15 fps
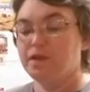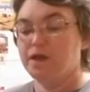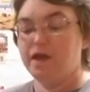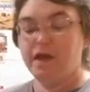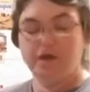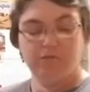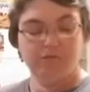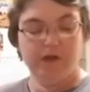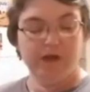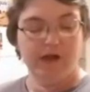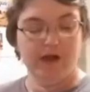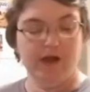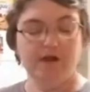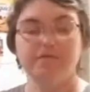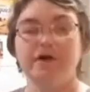And we
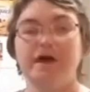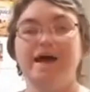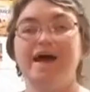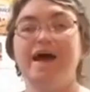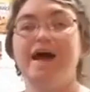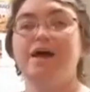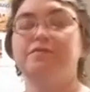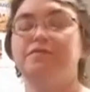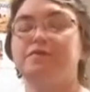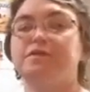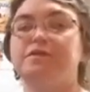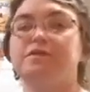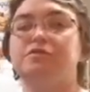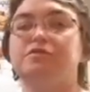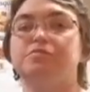have a 1/2
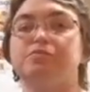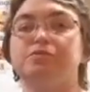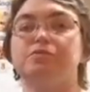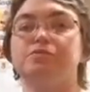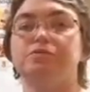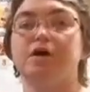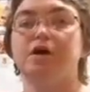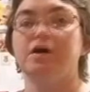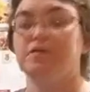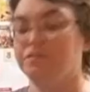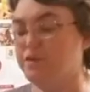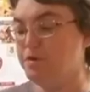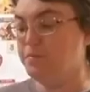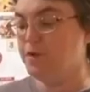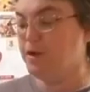teaspoon of
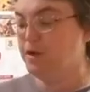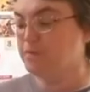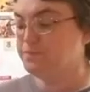nutmeg